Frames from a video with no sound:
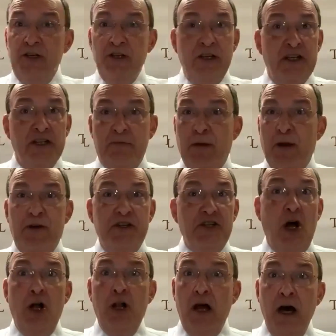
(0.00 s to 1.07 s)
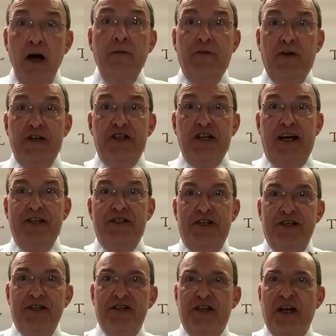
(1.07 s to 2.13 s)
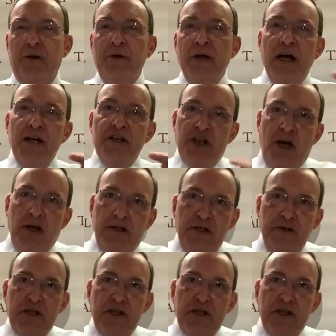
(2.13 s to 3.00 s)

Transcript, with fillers: The Spirit's all over Judges. So talk yeah.